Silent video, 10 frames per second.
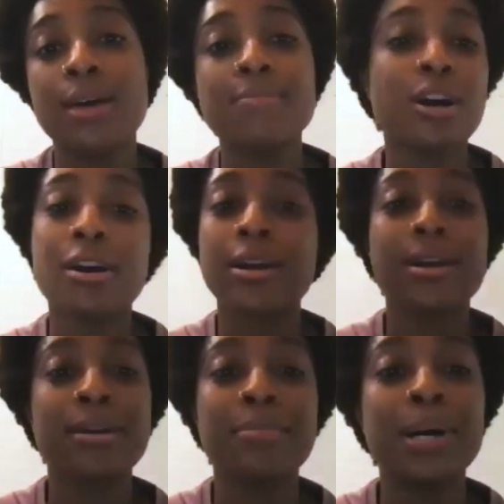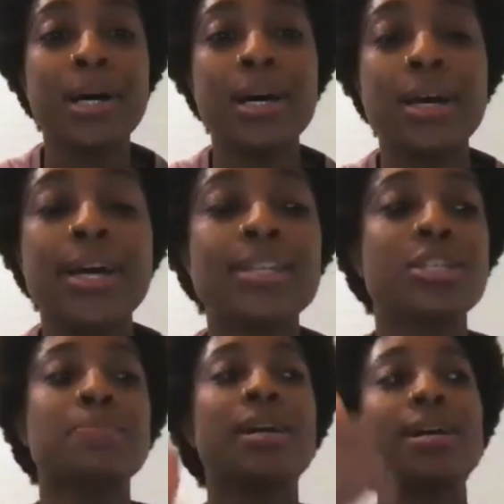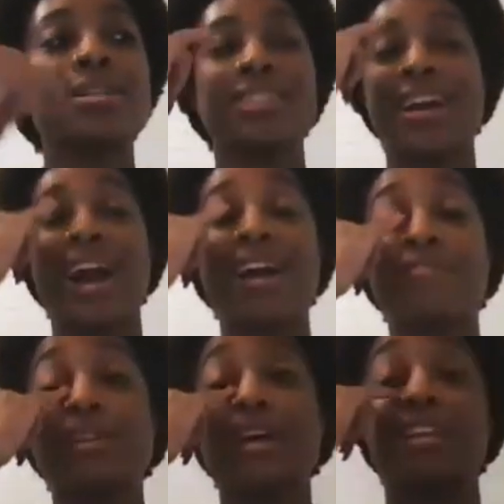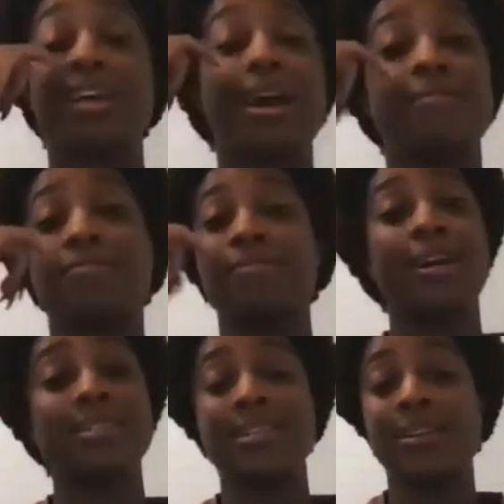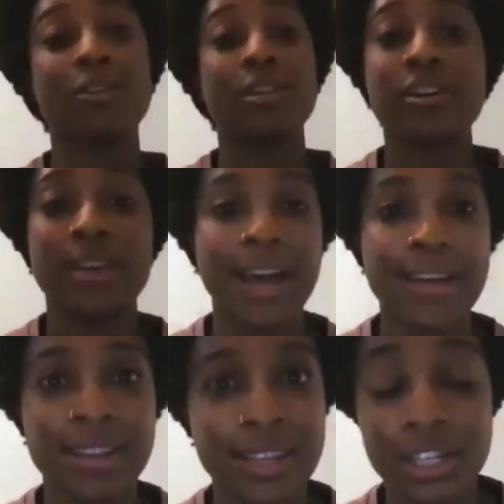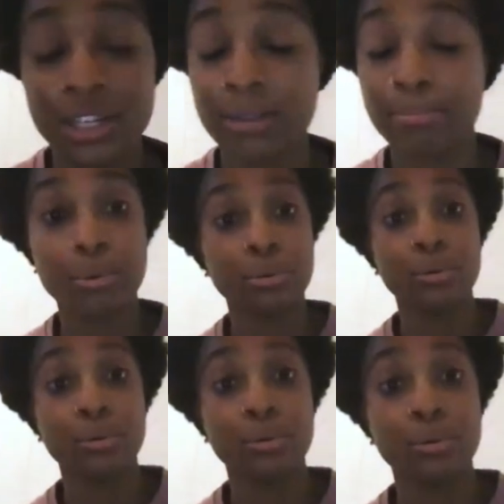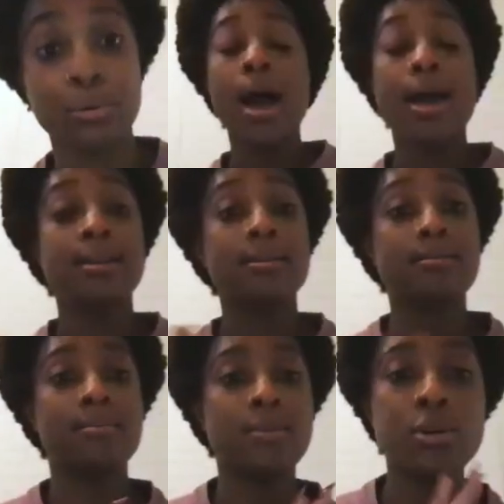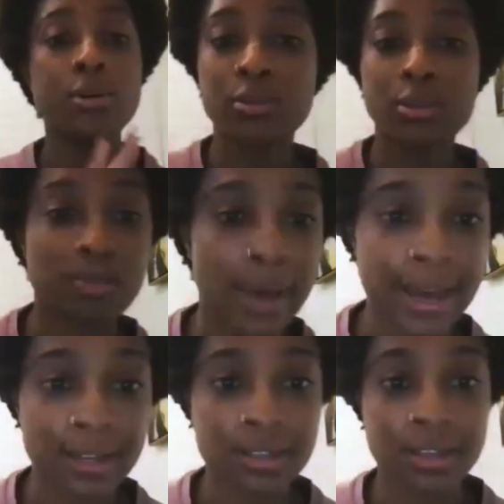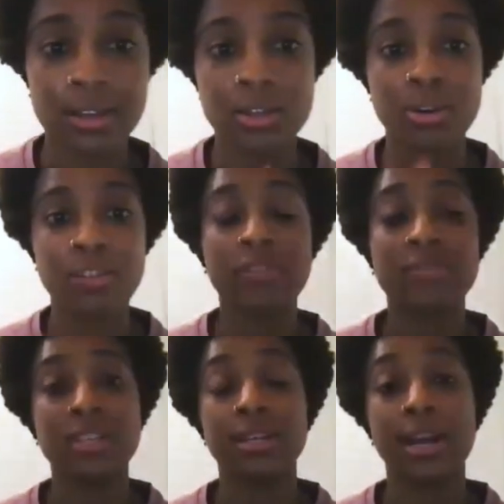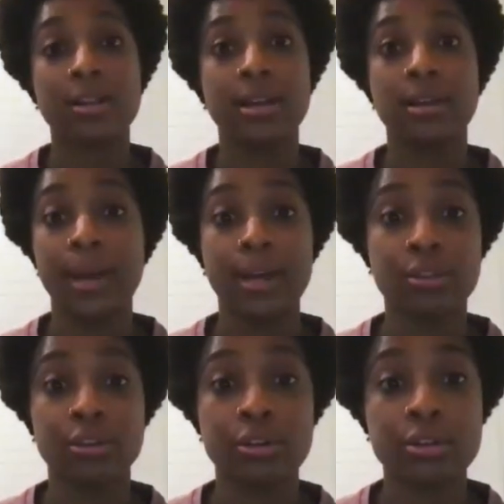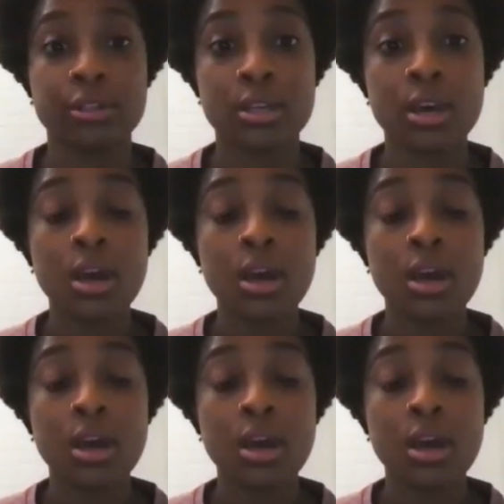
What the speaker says: I'm sorry, but it's just because, like, I feel like they had, like I said earlier, they had the Legion of Boom. And no disrespect to the 2015 Carolina Panthers.